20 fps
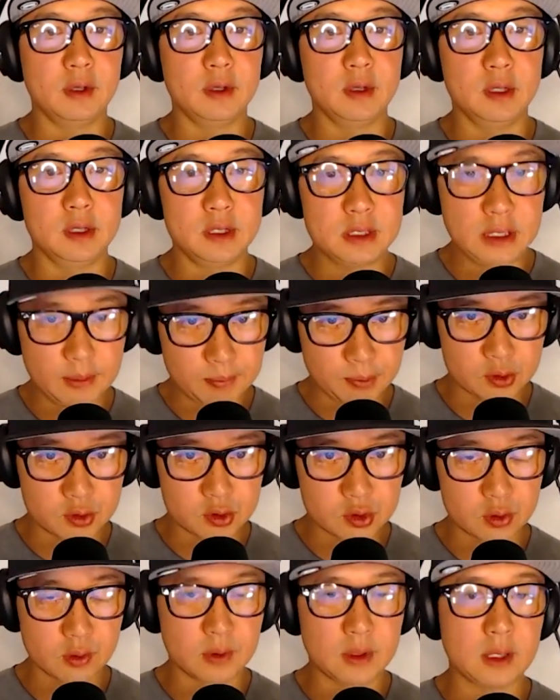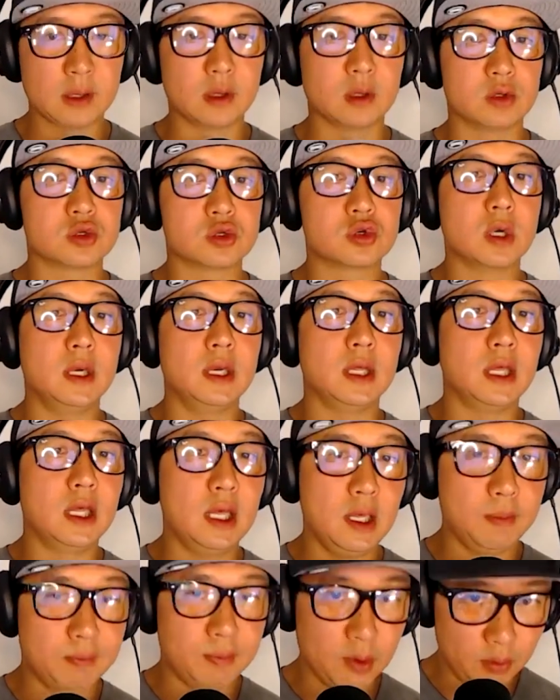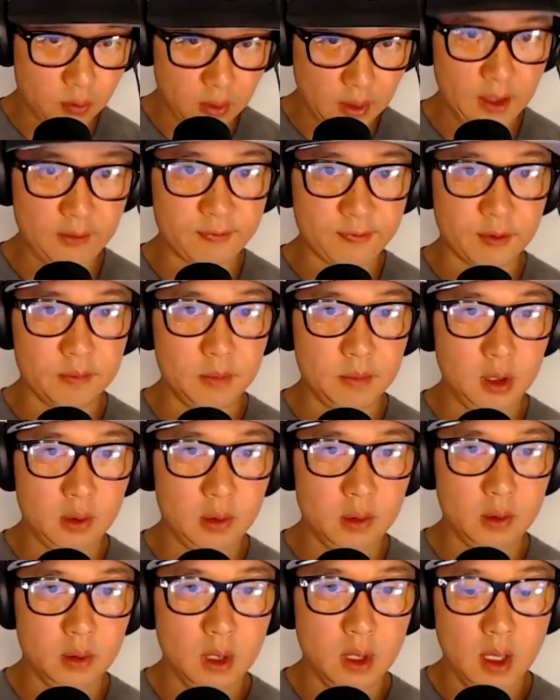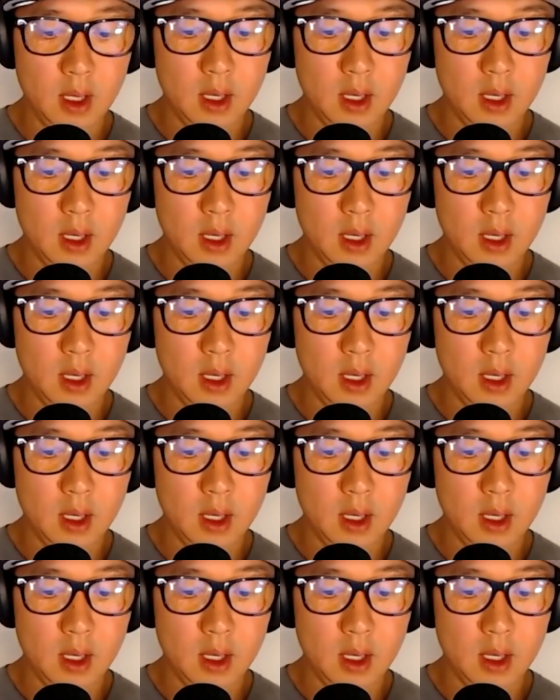the deeper truth that they're trying to keep away from you